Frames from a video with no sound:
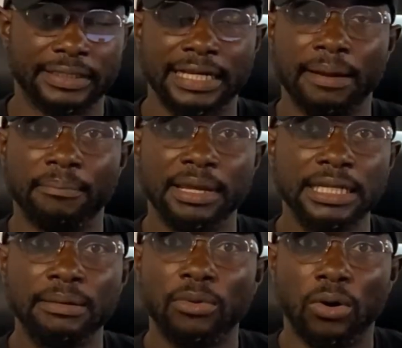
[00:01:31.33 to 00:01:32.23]
There are
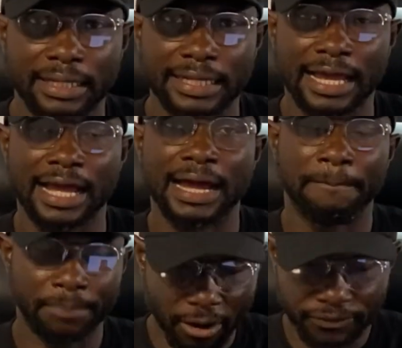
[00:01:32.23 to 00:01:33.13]
many more that are
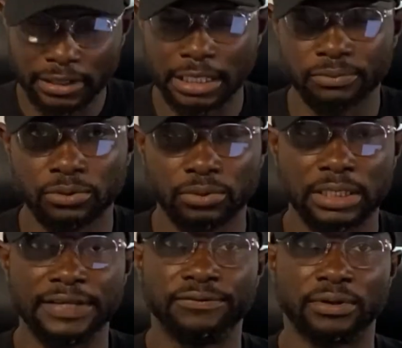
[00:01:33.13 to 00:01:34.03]
profitable
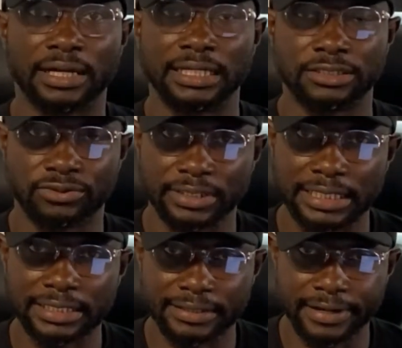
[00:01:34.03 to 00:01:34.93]
if you can
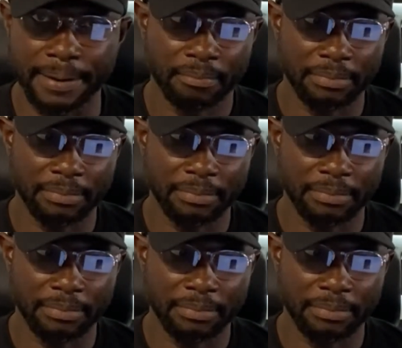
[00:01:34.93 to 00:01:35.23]
trade them.